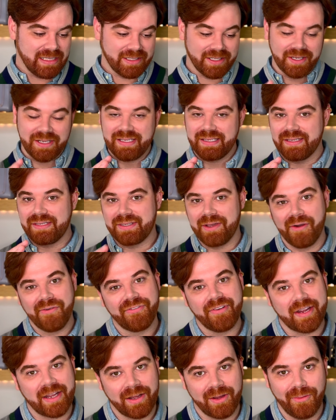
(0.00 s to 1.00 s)
looks so
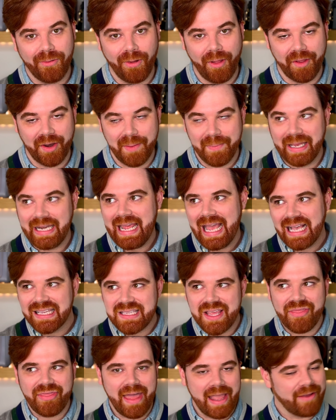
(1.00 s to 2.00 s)
freaking cool on him, and he has
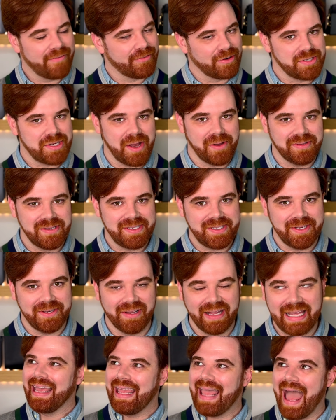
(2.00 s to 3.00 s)
a thing for totes too.
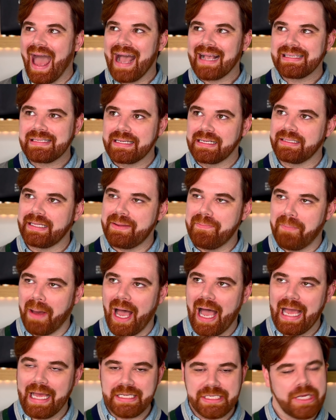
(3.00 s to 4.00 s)
Like he accidentally
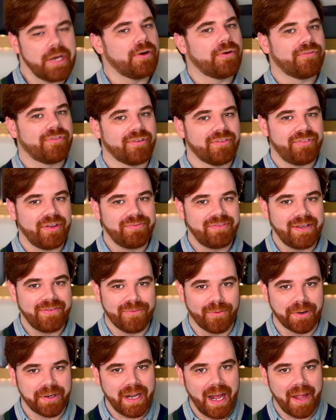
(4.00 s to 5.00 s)
bought a tote for
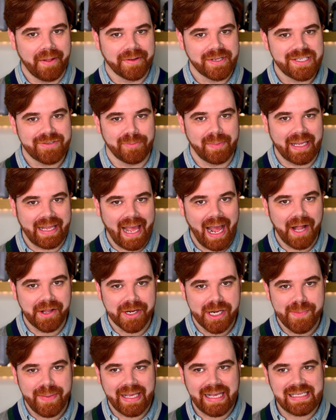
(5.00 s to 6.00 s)
fifty-four dollars from a
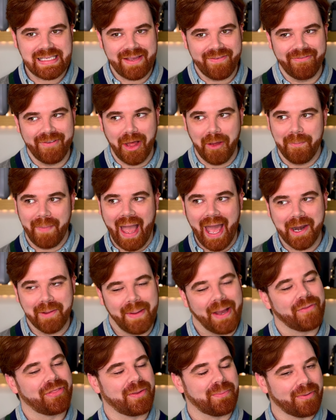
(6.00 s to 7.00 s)
gallery because he felt bad
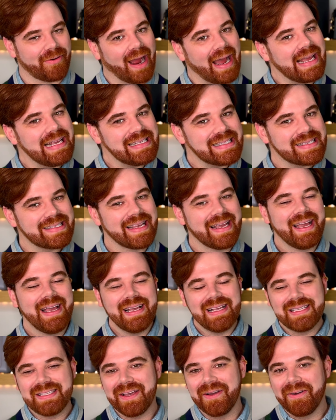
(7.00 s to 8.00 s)
about the price.
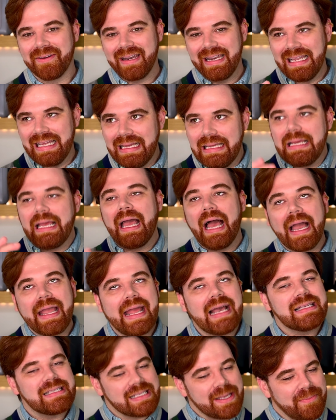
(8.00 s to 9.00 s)
So I
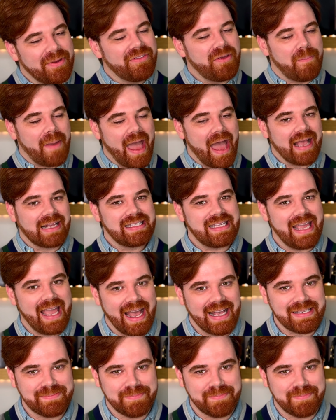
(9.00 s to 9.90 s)
guess some of the bags he has